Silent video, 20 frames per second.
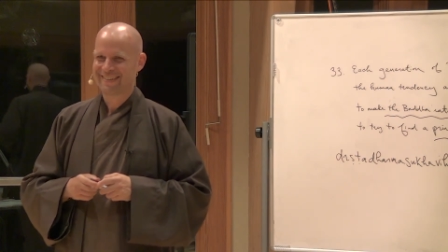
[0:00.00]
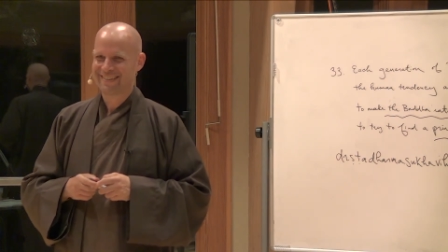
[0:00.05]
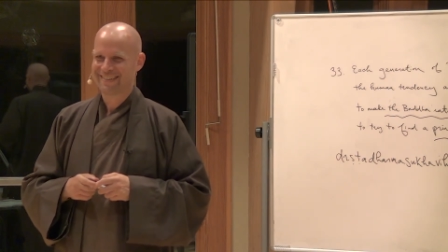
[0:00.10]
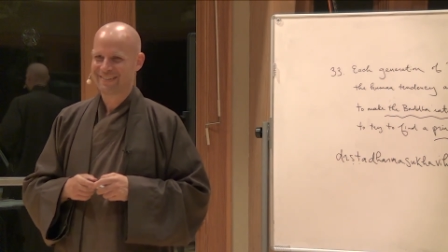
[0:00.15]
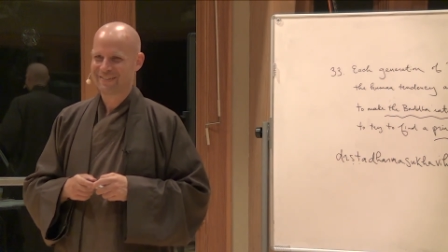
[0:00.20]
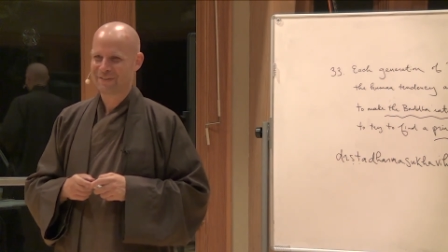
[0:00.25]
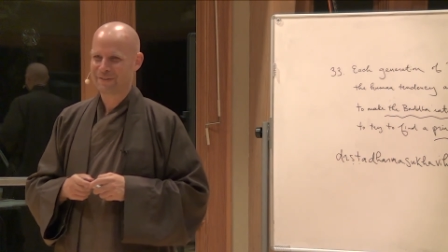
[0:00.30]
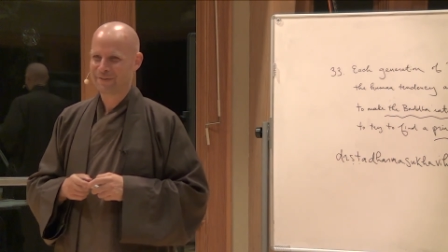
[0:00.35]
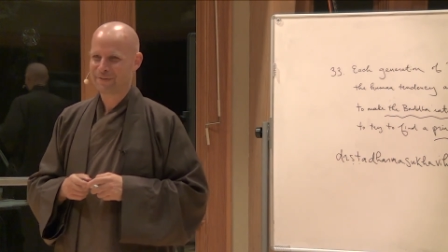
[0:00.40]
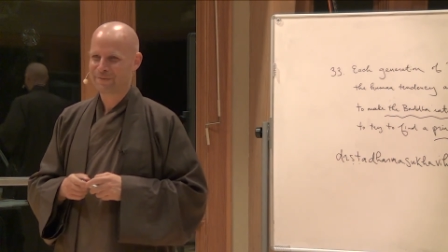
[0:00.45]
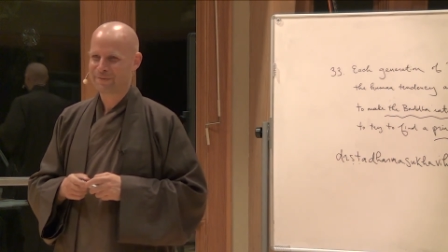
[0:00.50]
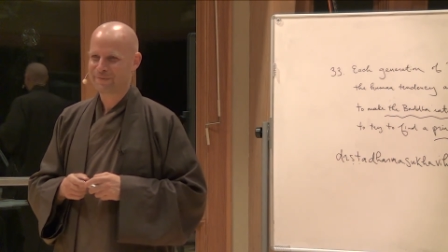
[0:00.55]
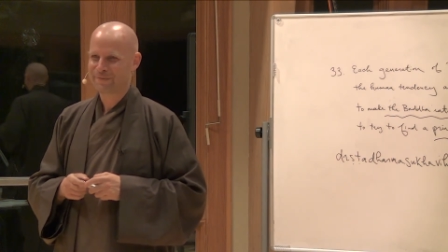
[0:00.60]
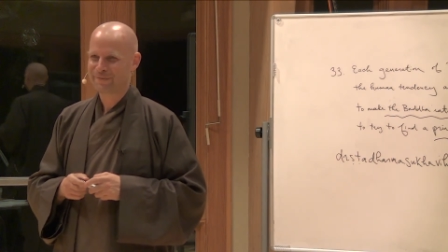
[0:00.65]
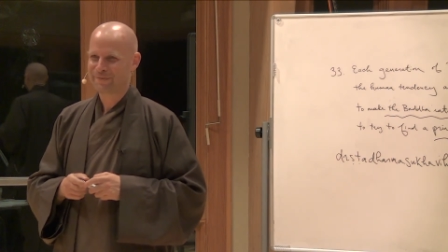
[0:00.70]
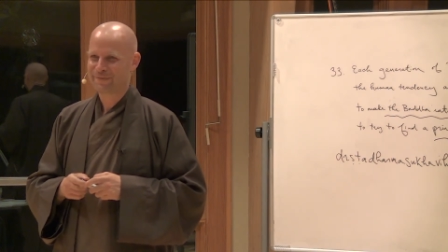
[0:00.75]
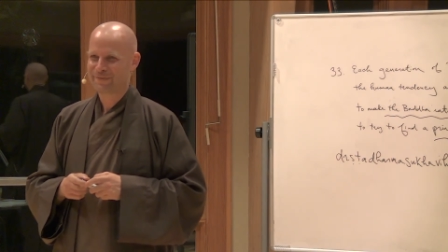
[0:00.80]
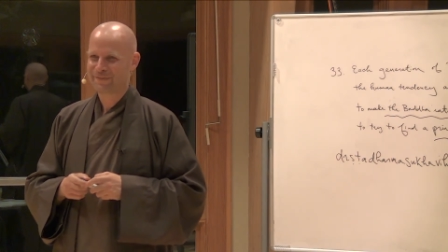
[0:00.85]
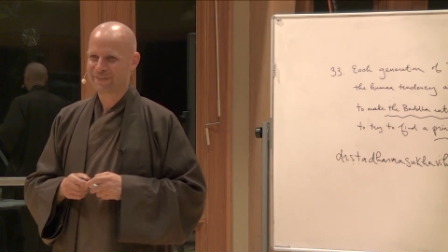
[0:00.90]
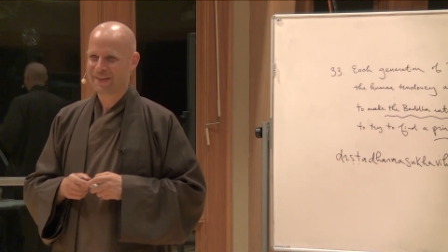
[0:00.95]
So,
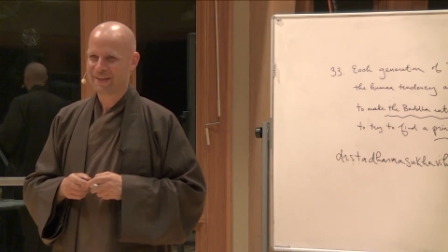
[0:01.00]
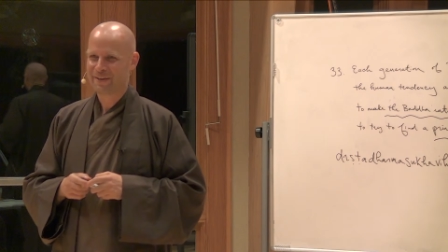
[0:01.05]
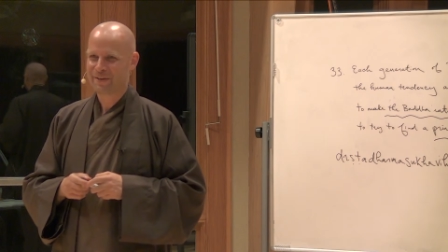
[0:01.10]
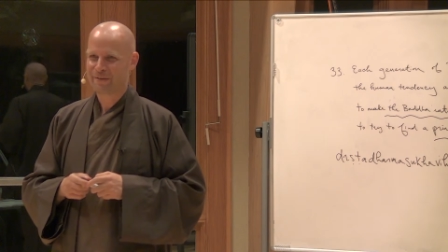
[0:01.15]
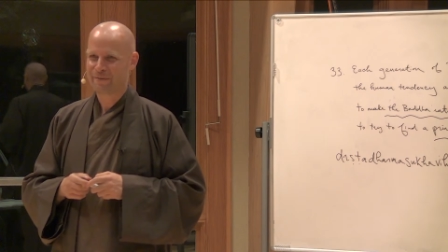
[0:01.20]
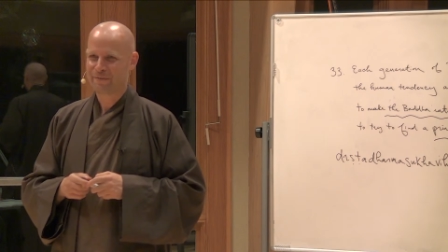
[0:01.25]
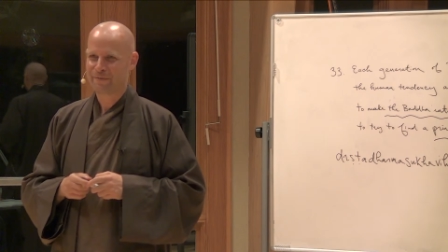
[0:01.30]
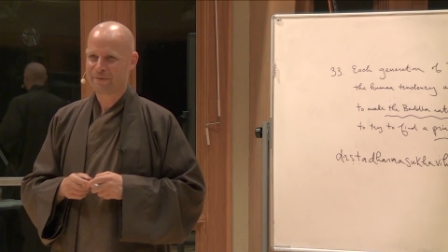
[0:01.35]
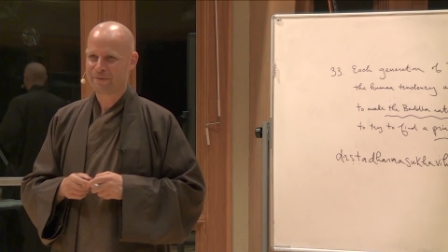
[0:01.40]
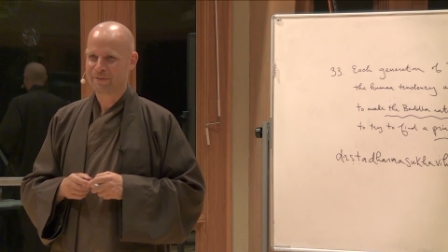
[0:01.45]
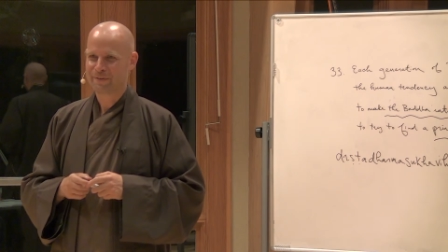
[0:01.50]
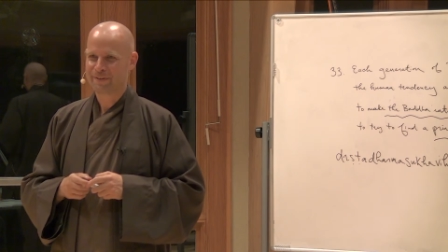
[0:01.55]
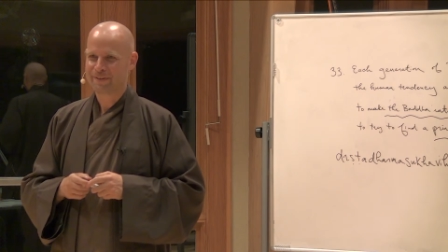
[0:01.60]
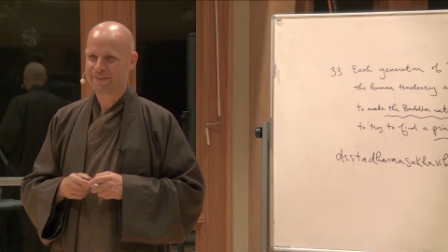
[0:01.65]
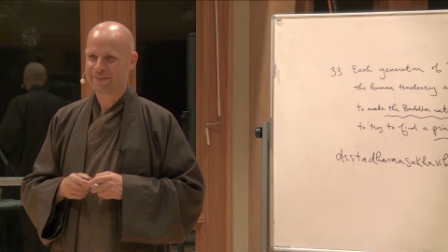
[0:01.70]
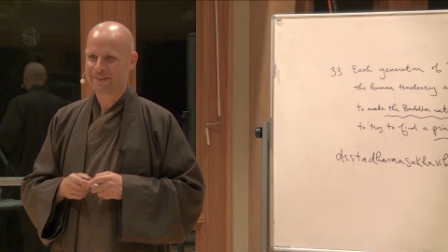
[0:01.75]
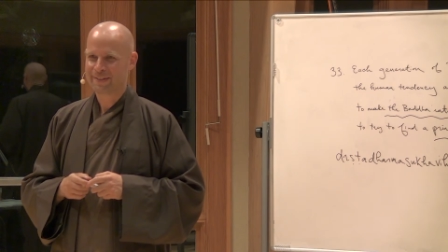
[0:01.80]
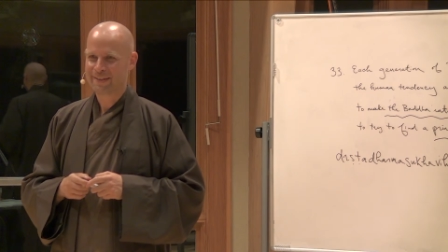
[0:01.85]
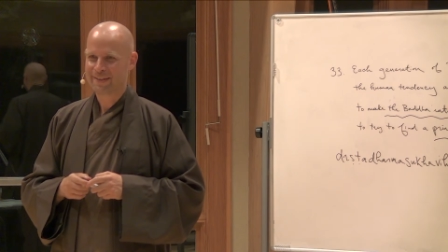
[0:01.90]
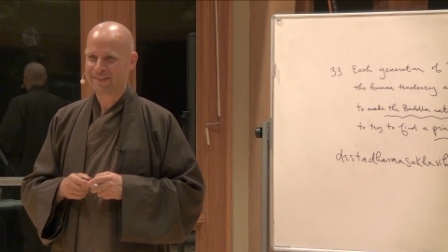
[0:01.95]
thank you for
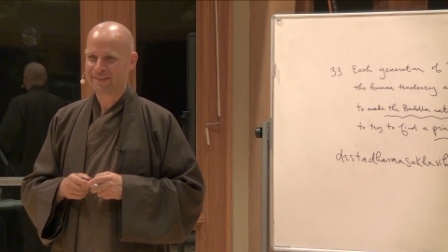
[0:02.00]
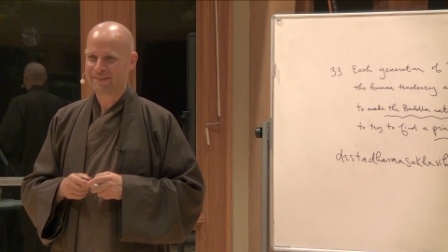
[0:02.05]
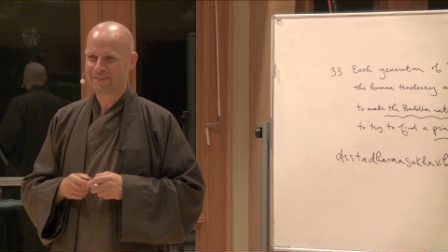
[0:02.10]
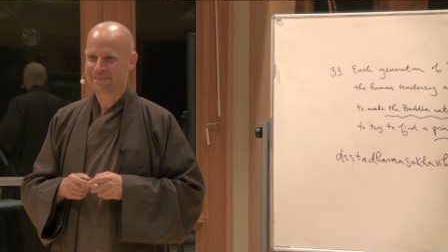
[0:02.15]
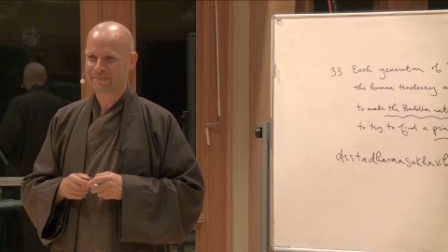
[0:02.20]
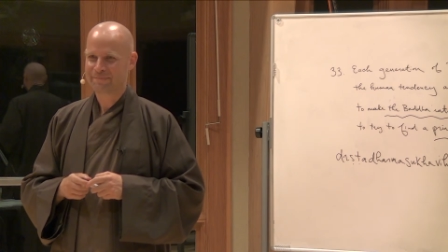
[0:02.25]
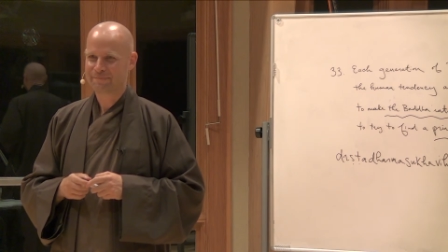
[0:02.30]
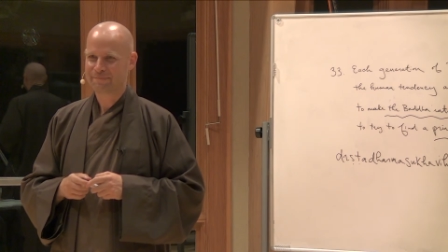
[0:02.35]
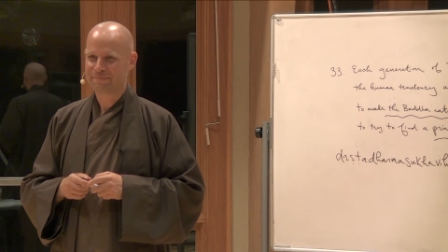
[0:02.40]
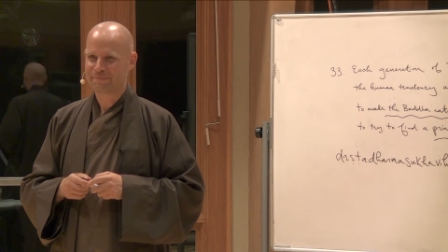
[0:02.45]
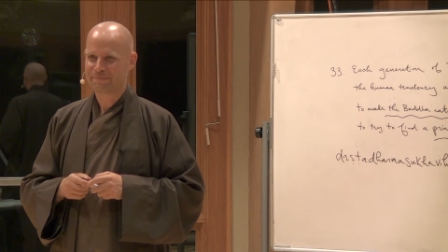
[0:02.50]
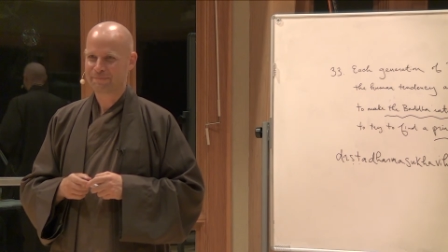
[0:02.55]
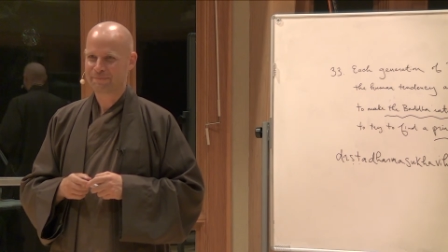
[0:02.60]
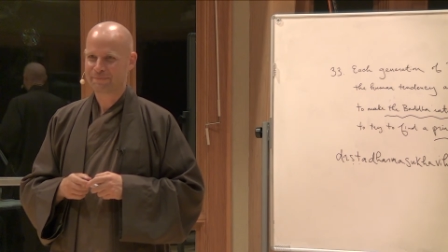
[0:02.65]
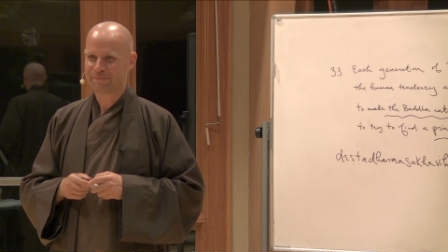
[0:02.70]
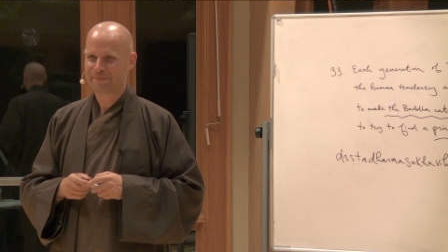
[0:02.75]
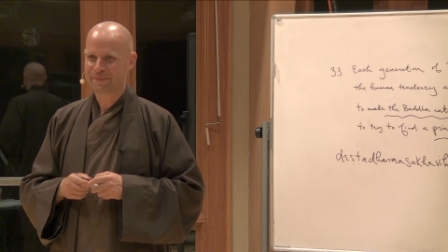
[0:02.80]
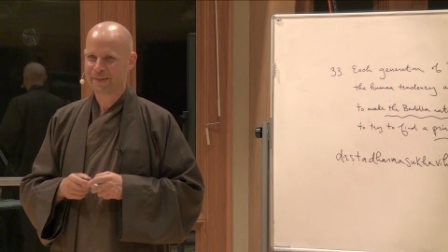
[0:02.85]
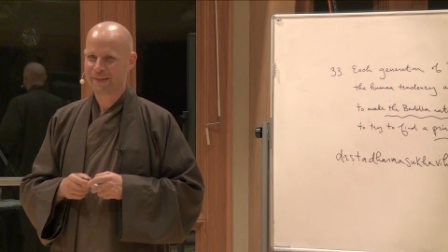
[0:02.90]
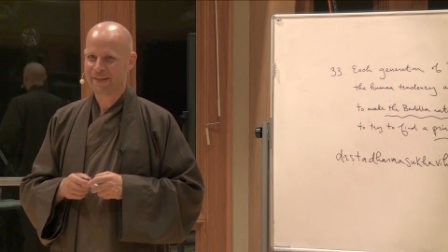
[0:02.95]
listening
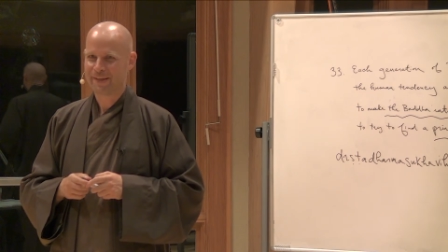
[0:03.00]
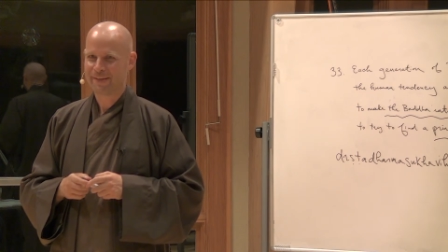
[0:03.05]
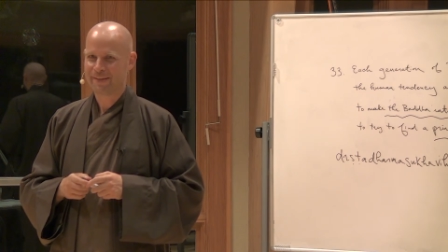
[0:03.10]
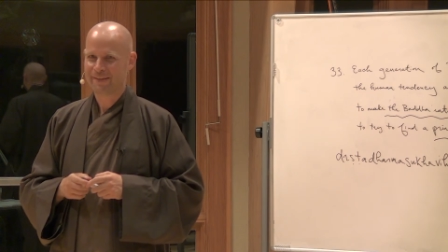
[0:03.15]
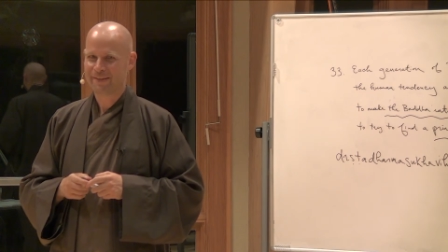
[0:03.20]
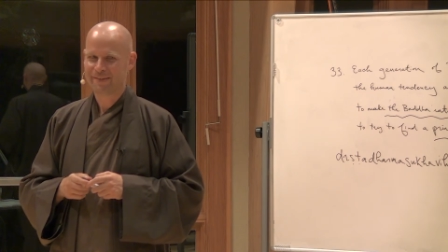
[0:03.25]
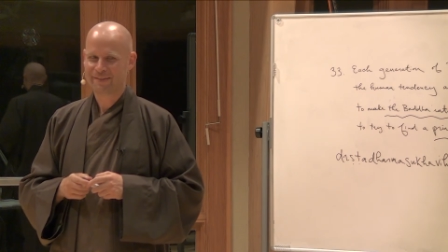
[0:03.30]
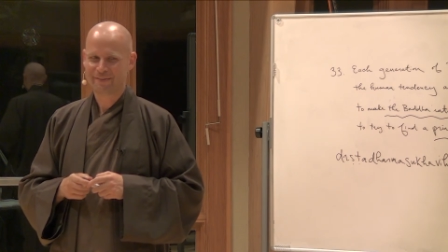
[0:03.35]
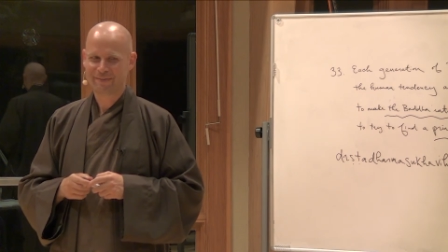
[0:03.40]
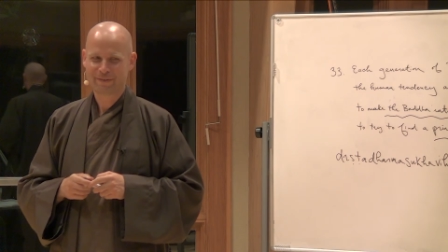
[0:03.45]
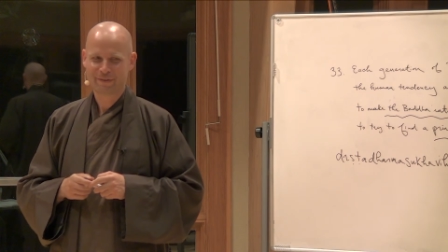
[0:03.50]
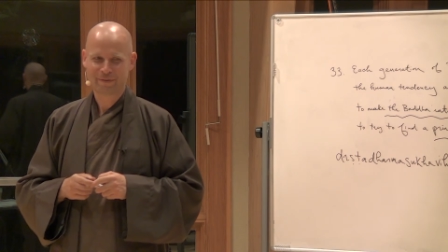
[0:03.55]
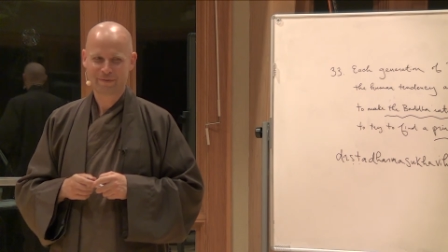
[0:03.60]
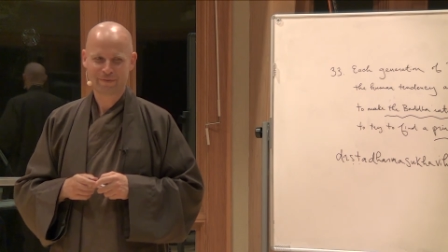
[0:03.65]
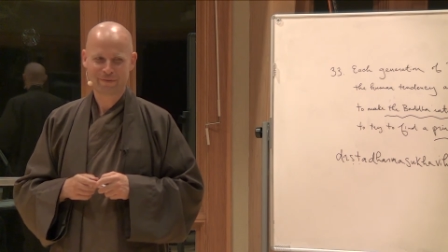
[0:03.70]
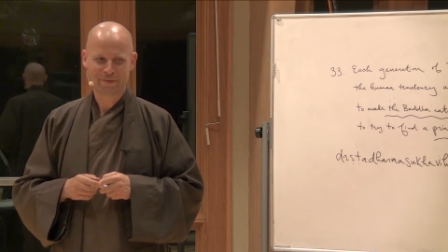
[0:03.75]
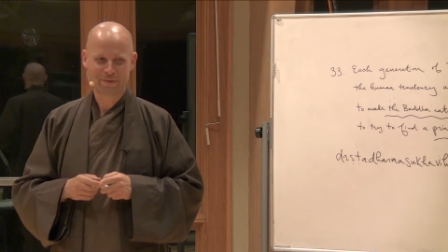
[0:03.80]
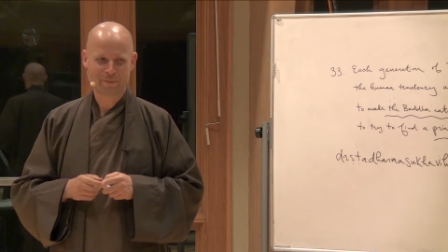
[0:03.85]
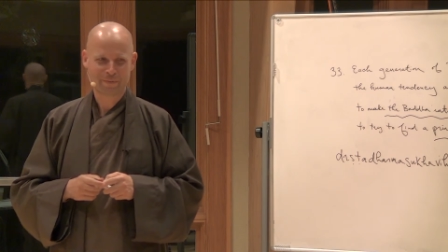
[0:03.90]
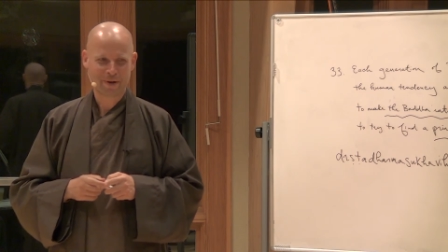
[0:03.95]
and
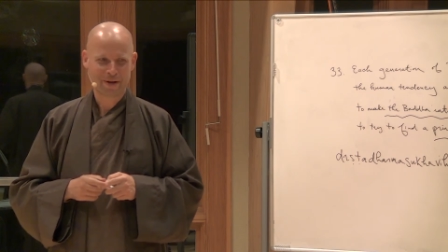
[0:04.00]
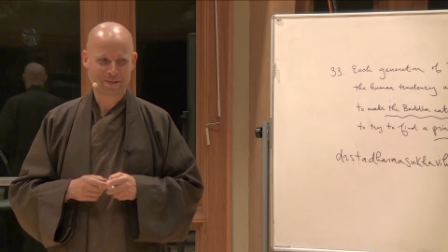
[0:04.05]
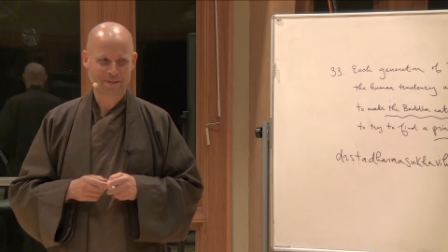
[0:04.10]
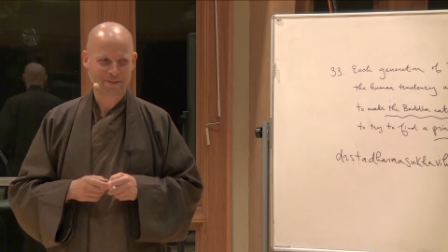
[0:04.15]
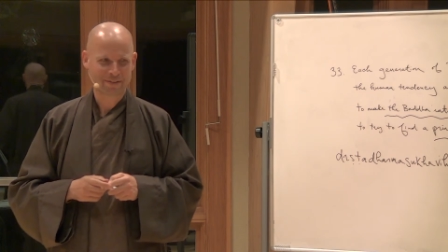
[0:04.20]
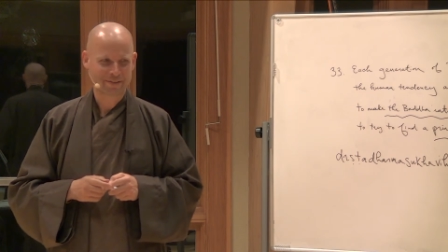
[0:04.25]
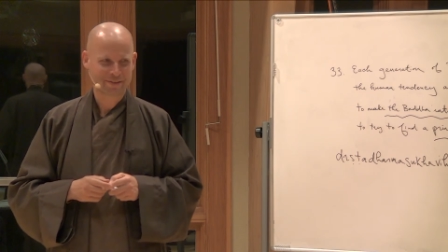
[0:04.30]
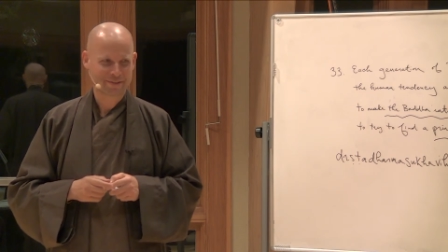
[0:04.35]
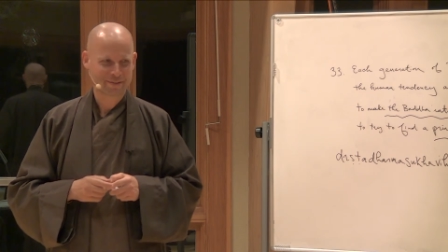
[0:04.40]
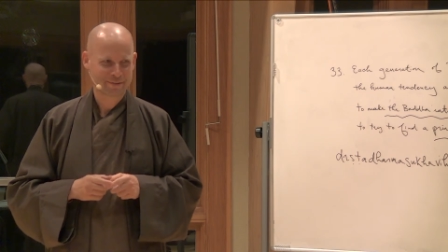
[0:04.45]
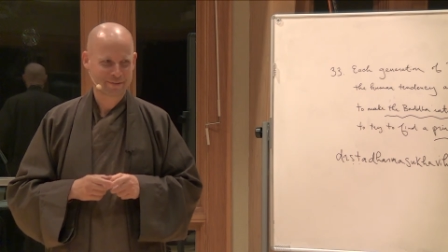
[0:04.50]
for your practice.